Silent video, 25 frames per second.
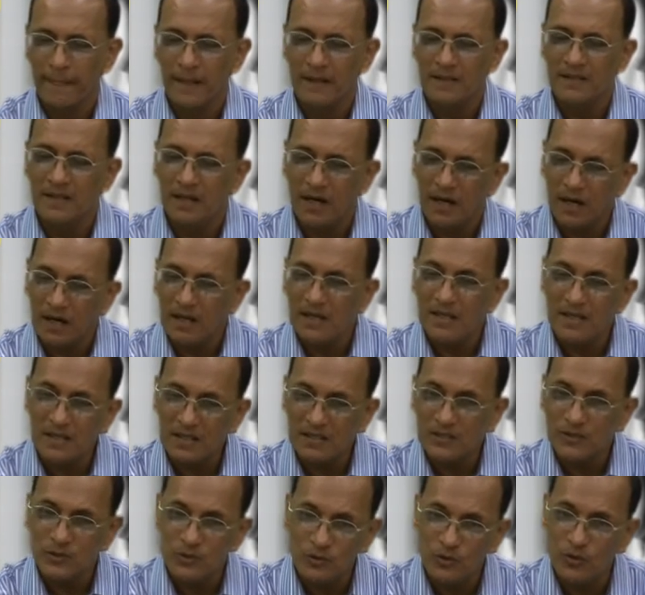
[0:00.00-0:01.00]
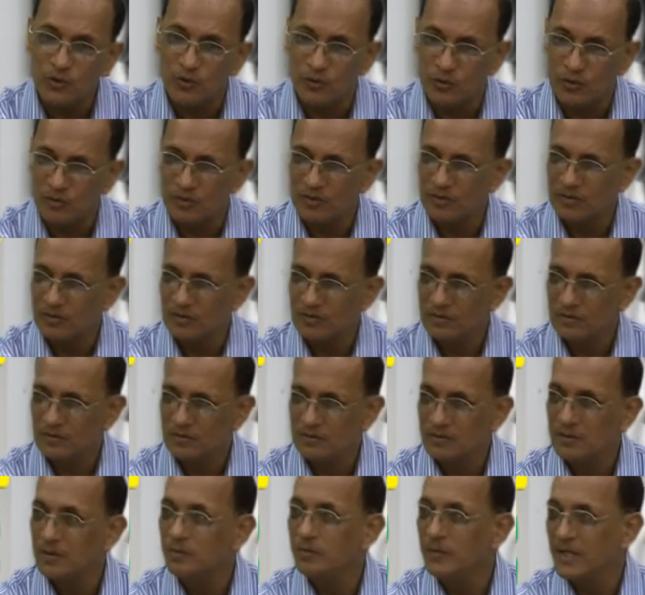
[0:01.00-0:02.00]
The earlier you know,
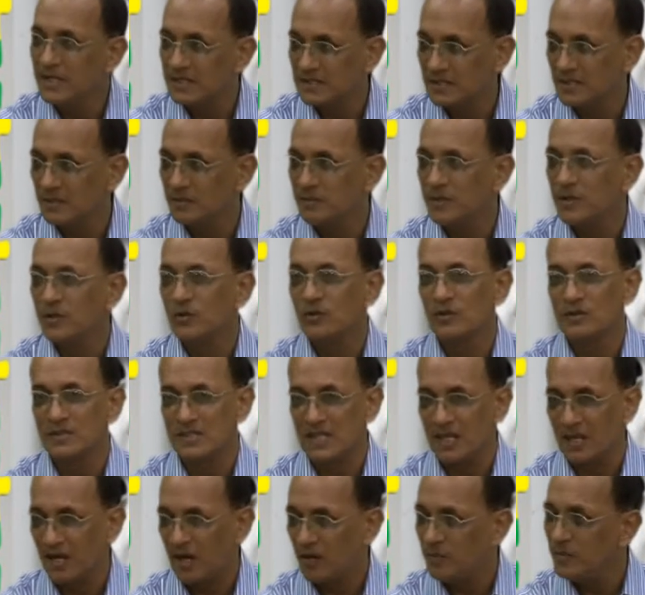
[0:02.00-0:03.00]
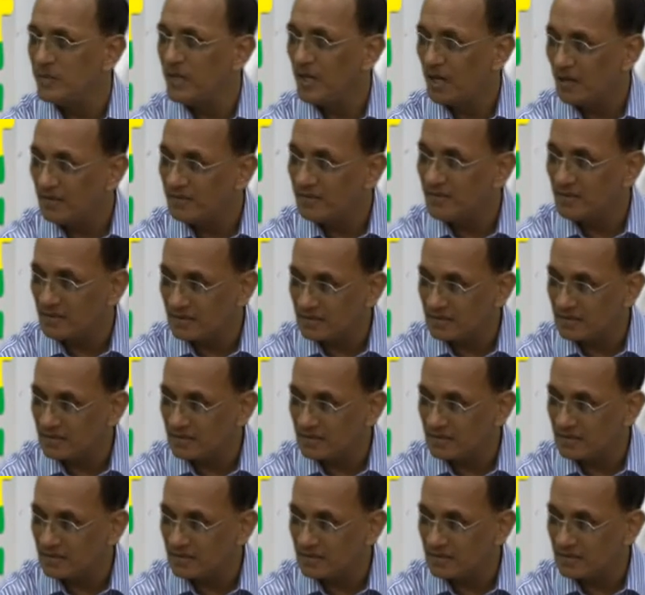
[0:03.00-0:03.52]
the better, because there are behavioral